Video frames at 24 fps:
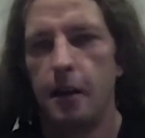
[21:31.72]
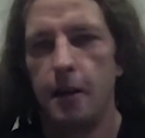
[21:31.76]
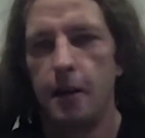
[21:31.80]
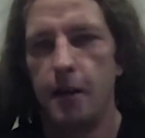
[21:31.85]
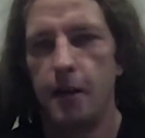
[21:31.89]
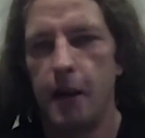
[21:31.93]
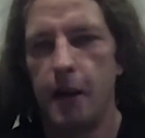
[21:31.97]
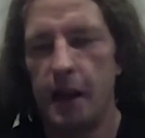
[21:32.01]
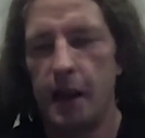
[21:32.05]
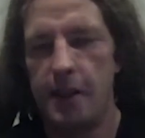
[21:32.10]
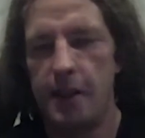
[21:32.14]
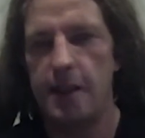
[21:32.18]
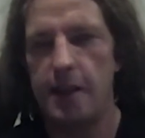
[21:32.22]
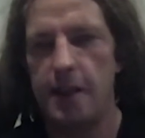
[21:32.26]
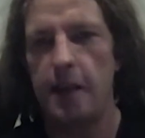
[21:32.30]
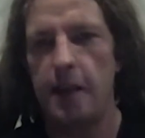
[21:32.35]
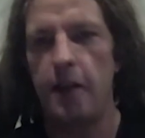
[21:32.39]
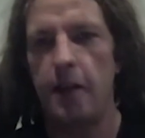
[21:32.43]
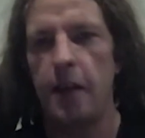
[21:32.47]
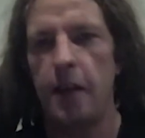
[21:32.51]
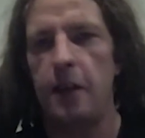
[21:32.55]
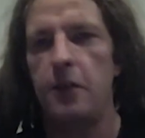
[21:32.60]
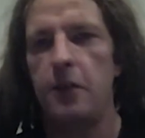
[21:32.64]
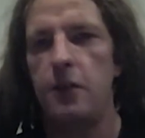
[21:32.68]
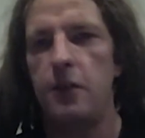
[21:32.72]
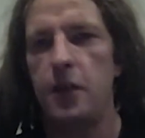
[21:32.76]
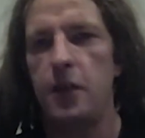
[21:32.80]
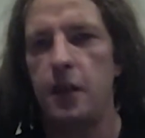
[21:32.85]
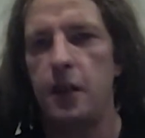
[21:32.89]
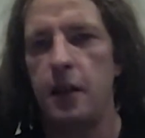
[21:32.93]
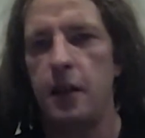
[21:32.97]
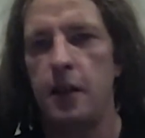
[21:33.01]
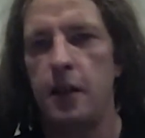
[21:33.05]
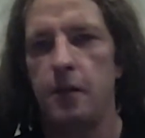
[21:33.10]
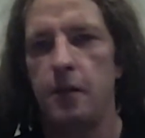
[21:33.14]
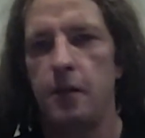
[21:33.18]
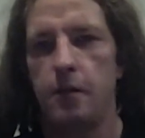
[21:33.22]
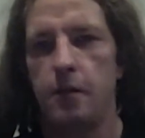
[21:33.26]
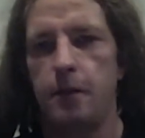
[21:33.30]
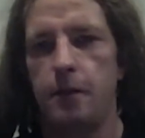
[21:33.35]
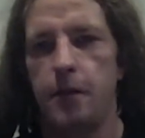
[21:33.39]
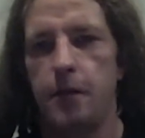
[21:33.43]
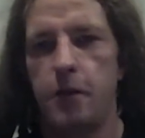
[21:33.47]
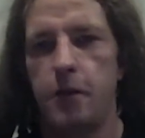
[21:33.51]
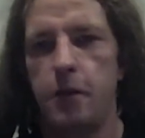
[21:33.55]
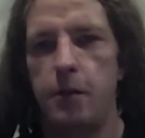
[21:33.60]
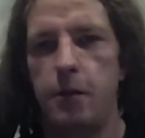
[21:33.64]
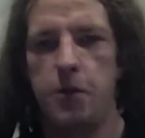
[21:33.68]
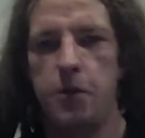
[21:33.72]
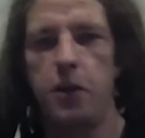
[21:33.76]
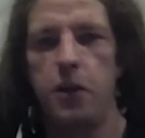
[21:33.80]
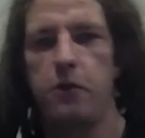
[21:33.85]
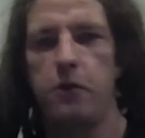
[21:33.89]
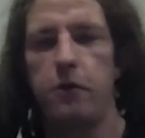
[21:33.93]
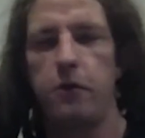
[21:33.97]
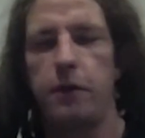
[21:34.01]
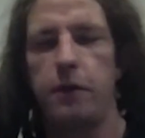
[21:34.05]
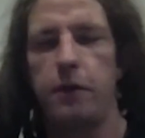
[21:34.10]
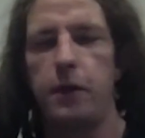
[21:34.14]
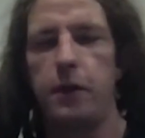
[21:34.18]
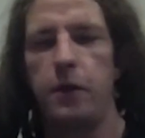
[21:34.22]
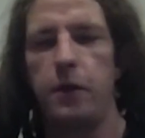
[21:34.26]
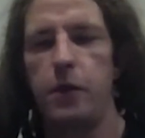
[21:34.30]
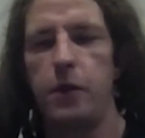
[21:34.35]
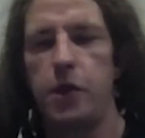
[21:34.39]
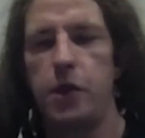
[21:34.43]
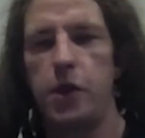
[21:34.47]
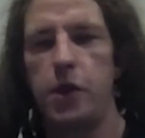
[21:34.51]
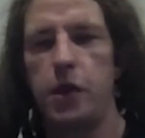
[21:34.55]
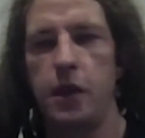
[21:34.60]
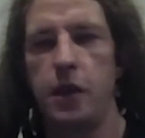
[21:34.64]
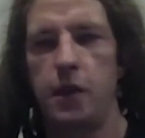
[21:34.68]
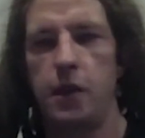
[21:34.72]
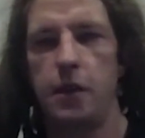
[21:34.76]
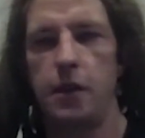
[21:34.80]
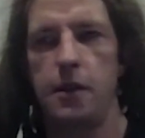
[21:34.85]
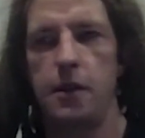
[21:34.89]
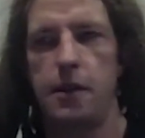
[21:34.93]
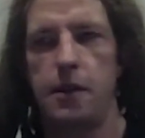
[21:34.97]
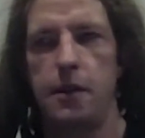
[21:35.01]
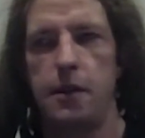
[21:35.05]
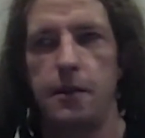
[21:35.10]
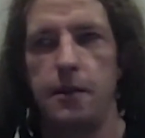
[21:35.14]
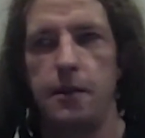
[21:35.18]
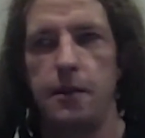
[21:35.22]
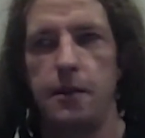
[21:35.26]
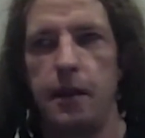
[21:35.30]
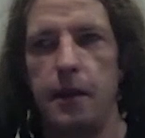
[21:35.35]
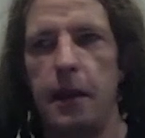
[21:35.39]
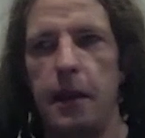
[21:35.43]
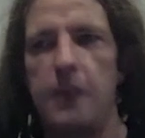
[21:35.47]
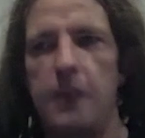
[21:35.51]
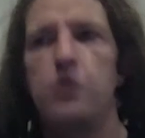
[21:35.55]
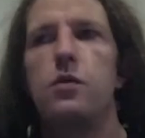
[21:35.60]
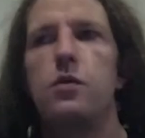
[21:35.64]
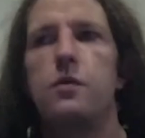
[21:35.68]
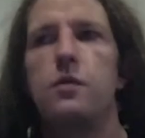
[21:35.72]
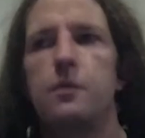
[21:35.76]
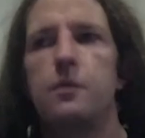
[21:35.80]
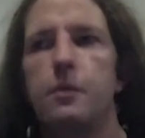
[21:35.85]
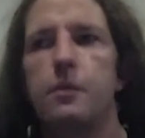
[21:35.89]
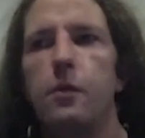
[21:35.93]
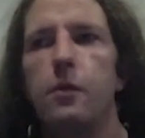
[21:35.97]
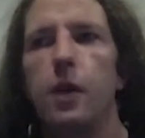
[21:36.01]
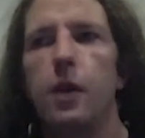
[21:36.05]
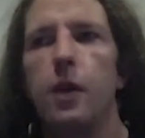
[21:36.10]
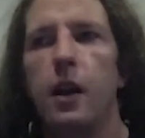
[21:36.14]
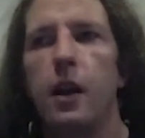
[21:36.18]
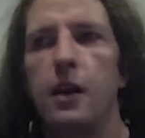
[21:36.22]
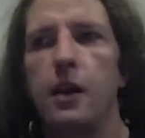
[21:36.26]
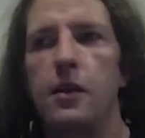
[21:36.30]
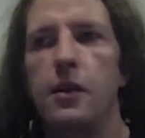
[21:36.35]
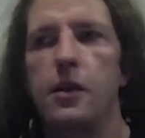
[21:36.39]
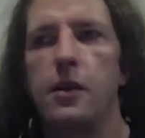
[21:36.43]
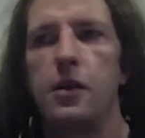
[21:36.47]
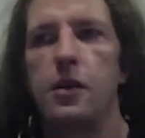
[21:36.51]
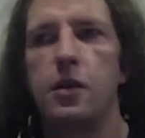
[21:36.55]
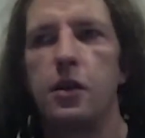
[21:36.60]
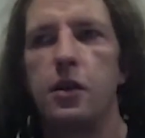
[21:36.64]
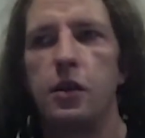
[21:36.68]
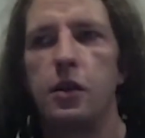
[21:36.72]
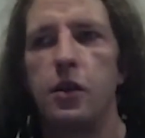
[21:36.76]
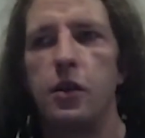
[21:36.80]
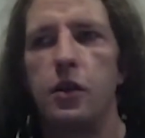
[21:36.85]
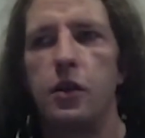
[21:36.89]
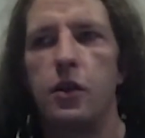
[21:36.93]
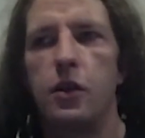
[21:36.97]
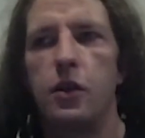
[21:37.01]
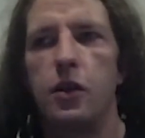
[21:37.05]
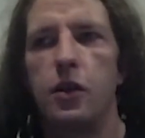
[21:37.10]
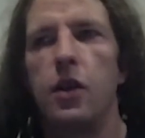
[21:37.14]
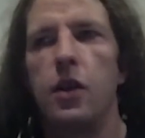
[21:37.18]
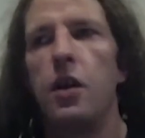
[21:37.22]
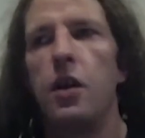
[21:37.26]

let's say they're using cryptography which is less well understood,